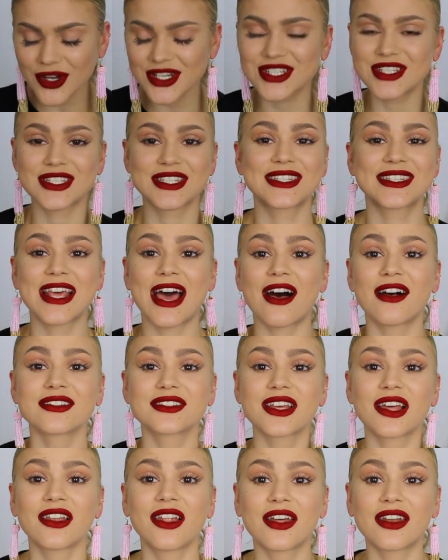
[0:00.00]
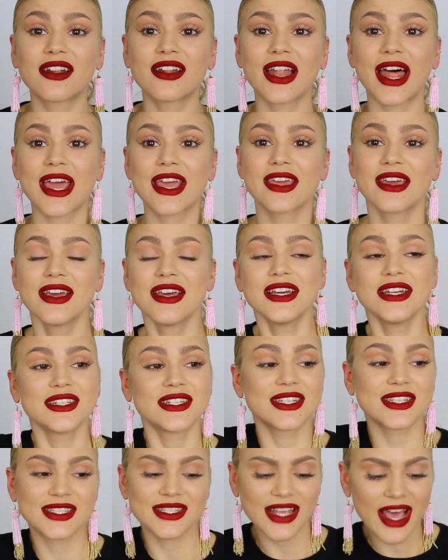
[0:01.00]
which sells a lot of like
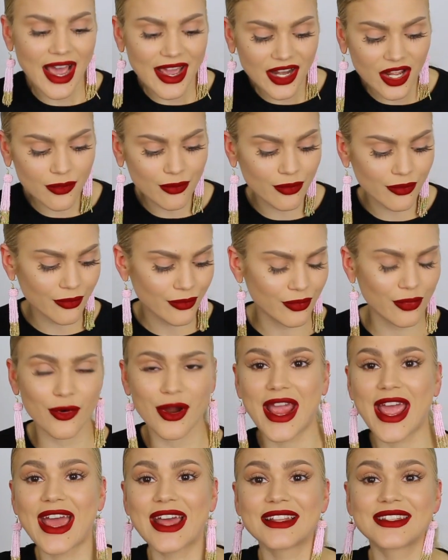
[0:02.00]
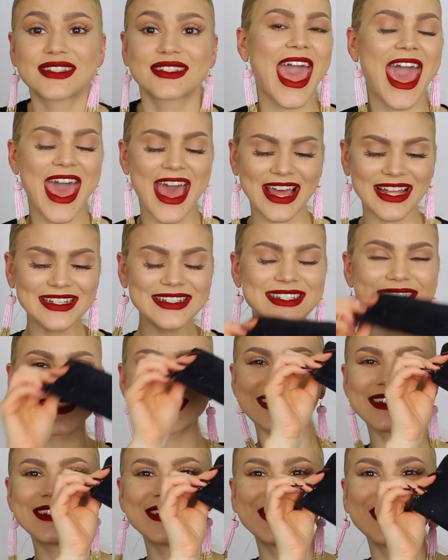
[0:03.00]
designer brands, and
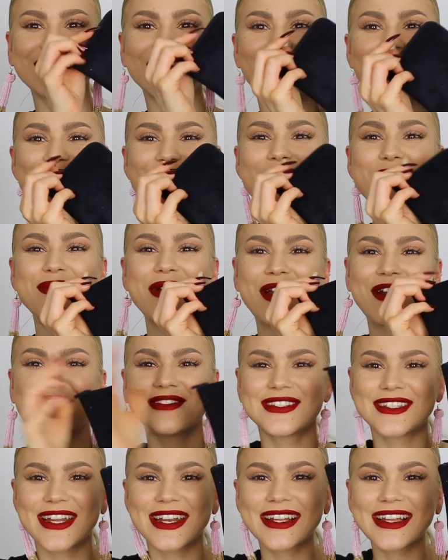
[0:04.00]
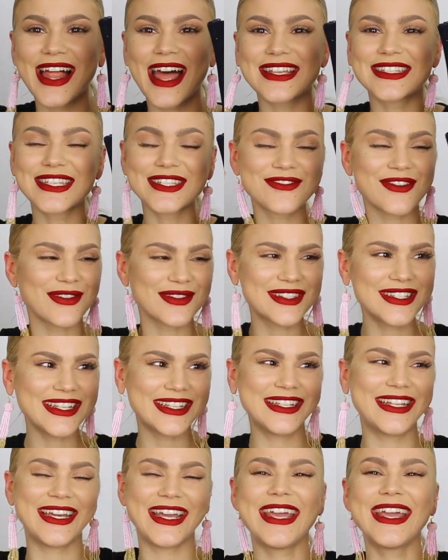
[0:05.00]
she got me a pair of sunglasses from
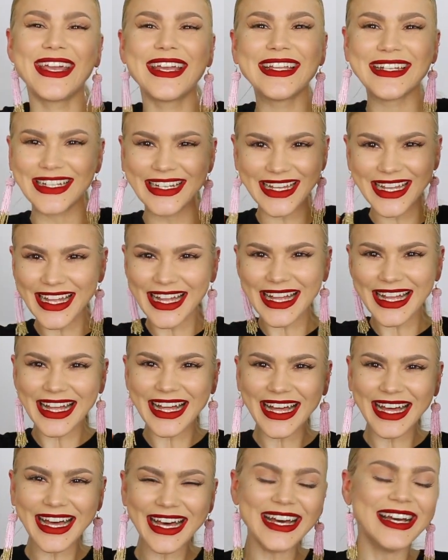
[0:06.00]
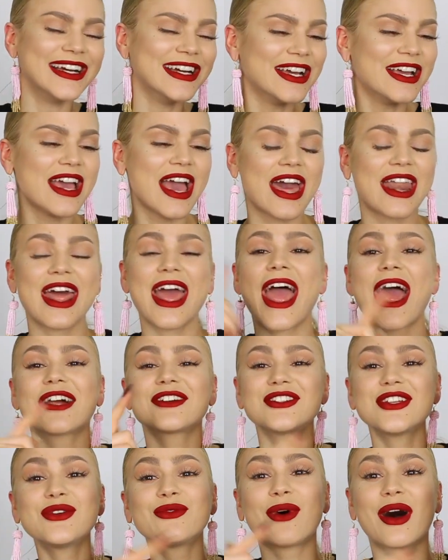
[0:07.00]
Celine! And I
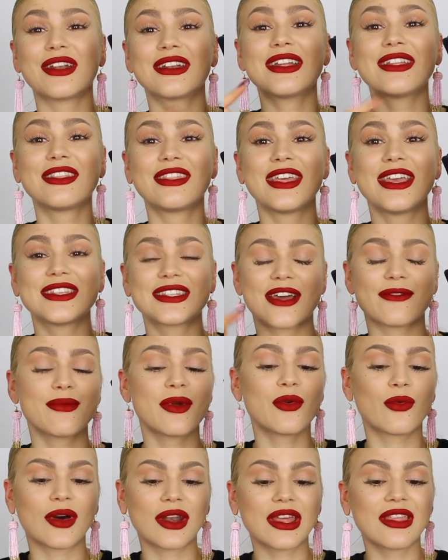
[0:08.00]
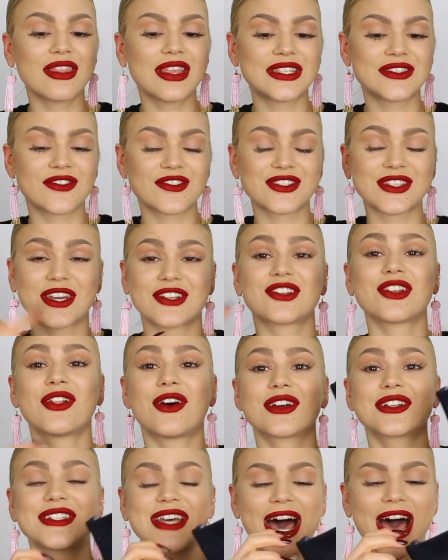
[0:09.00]
actually wanted these. I've been wanting these for such a
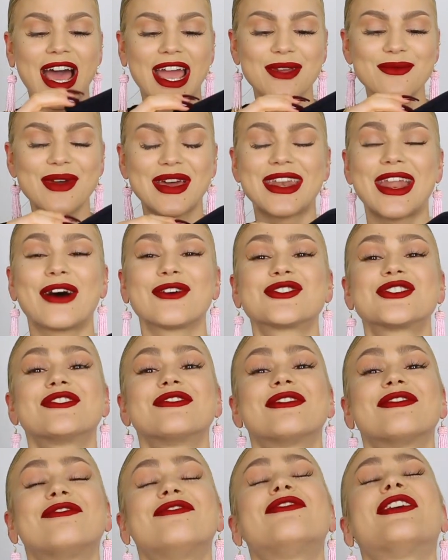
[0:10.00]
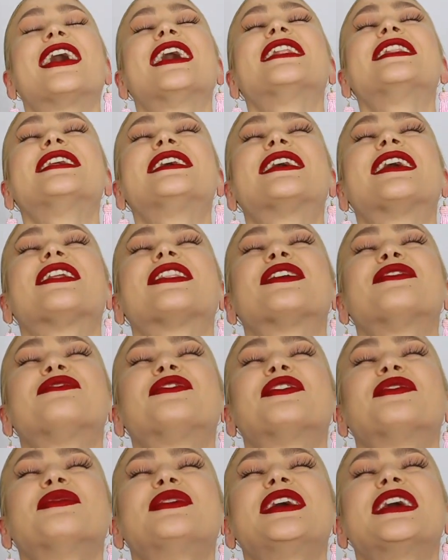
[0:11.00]
long time, and now she finally got them
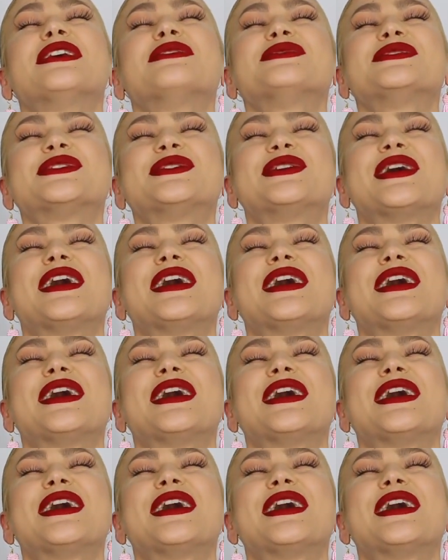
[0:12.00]
for me. I'm so